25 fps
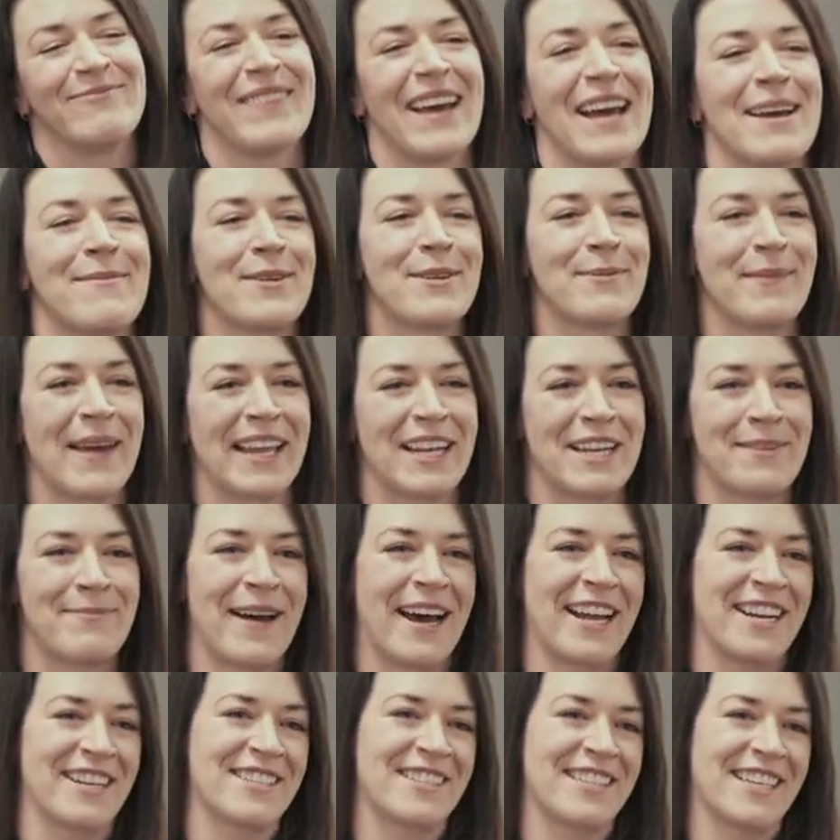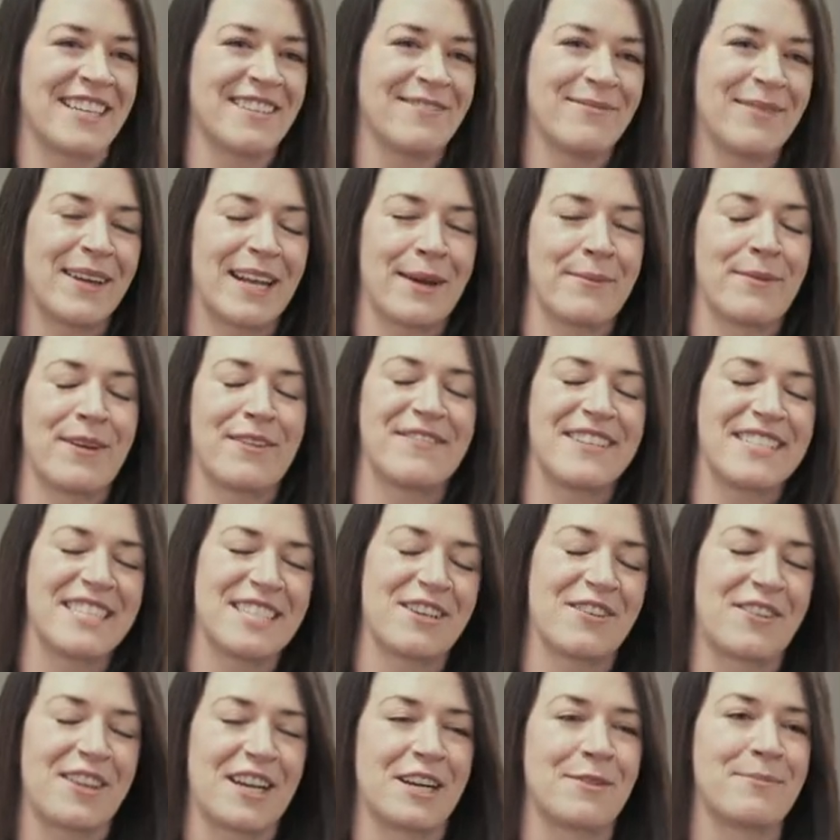Hi, I'm Amanda Patterson, and I'm a
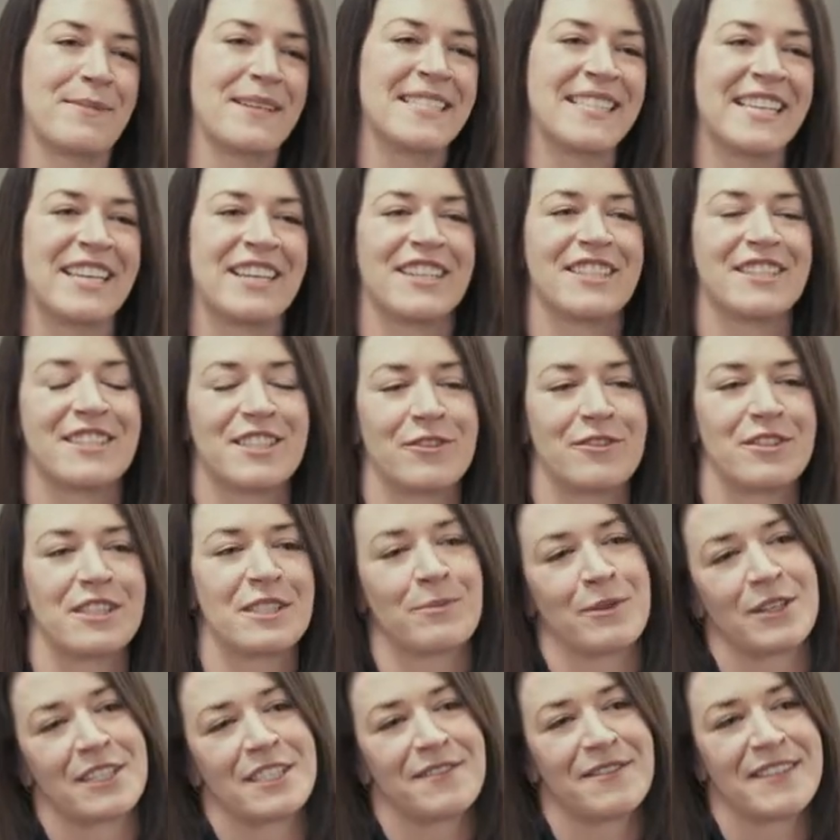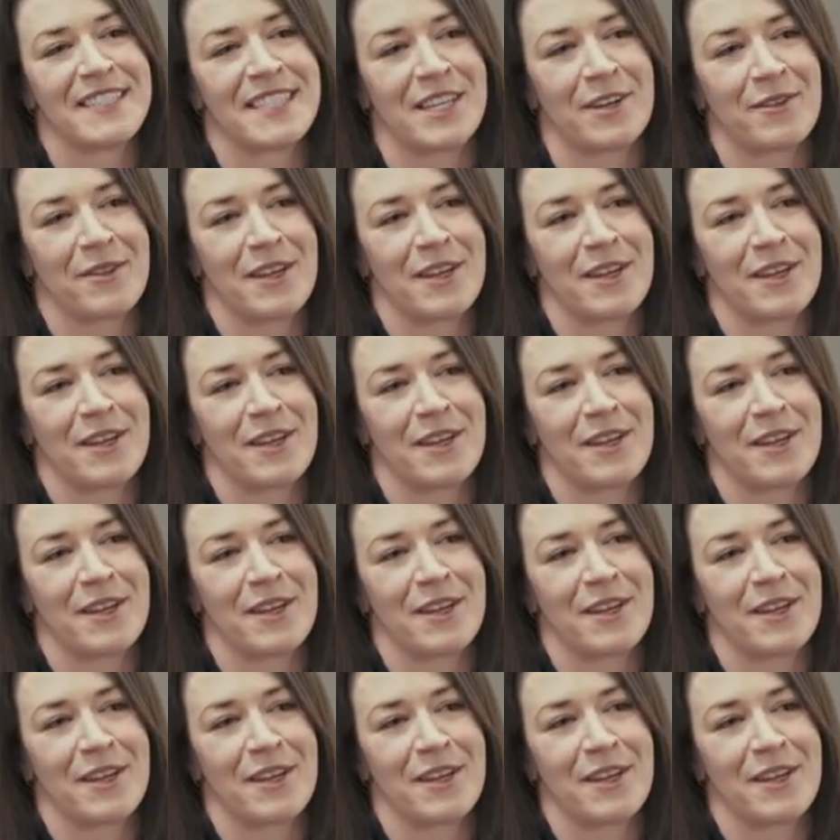physiotherapist here at Zone Sports